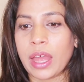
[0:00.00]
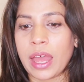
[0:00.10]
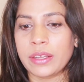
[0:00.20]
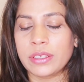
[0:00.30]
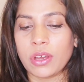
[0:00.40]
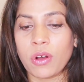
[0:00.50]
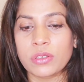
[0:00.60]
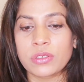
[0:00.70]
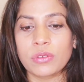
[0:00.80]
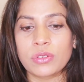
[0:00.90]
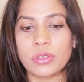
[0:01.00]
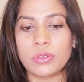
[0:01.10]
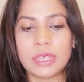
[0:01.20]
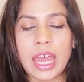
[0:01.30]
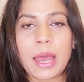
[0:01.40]
and also
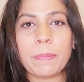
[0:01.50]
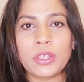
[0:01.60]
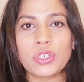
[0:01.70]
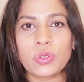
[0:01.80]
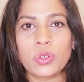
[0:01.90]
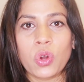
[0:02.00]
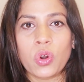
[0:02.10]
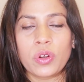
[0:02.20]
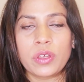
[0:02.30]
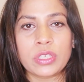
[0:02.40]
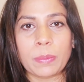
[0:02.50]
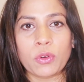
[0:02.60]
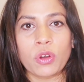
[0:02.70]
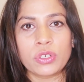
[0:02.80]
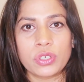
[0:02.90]
to tap into your
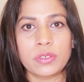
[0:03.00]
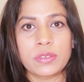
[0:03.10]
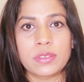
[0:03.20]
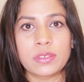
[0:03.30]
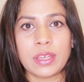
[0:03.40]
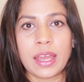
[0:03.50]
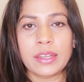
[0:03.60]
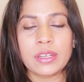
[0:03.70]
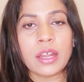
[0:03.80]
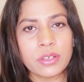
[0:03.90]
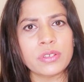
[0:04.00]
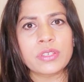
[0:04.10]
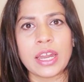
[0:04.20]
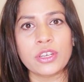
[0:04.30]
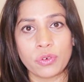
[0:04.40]
subconscious and
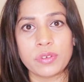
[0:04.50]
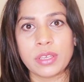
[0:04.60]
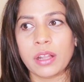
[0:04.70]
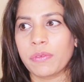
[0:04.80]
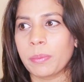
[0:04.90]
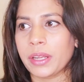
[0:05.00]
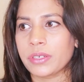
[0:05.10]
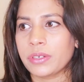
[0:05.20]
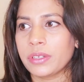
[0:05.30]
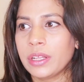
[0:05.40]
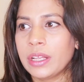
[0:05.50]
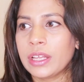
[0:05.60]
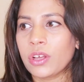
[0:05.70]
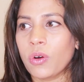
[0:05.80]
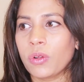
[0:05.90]
understand yourself better.
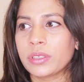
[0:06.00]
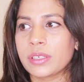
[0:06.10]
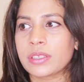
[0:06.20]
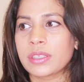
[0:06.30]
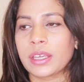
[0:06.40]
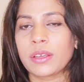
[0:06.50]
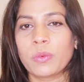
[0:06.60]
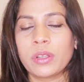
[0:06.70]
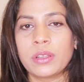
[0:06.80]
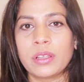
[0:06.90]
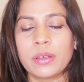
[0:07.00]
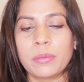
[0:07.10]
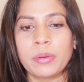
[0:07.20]
All this thing will